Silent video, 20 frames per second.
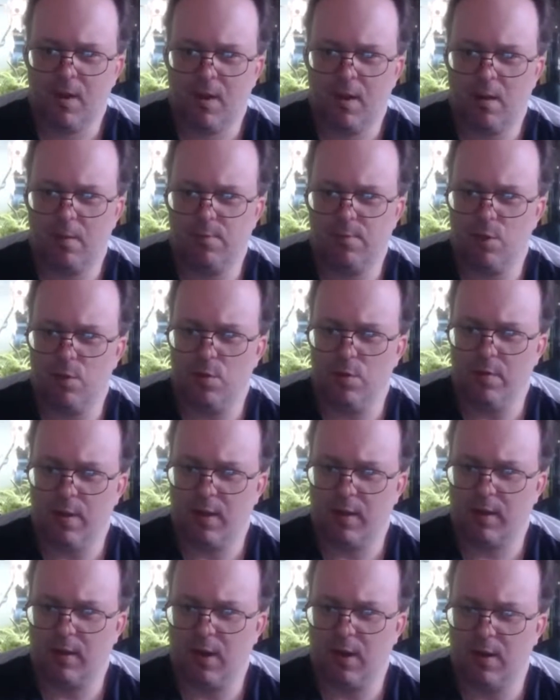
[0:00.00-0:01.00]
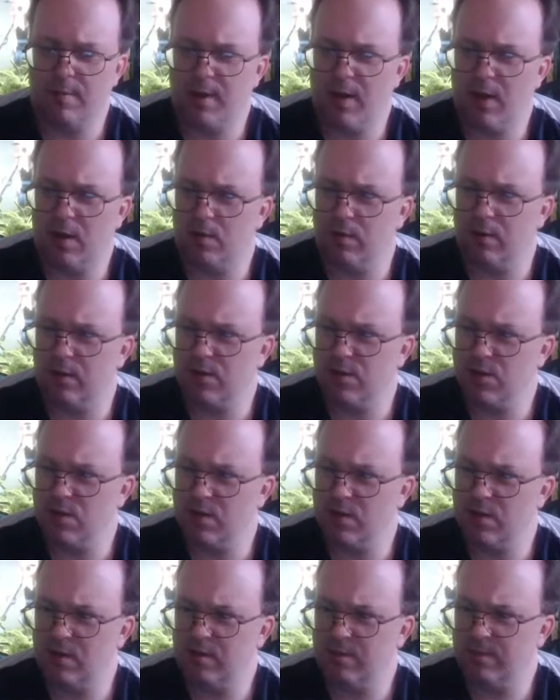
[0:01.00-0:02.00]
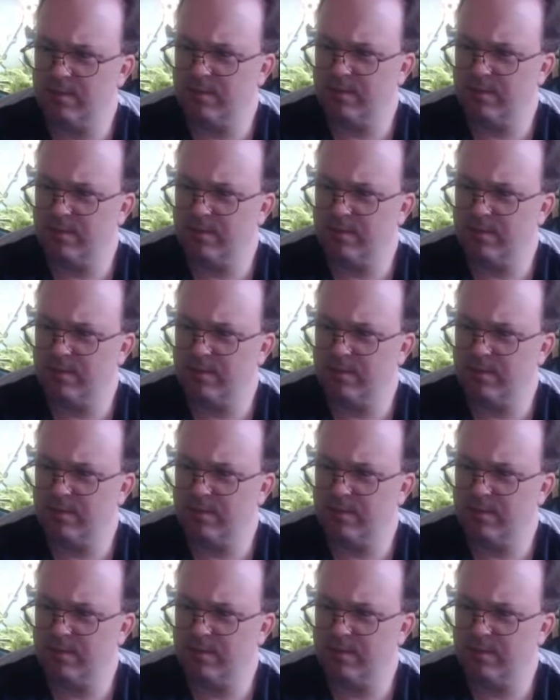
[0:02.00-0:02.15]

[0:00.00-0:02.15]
I'm sure that came out as a.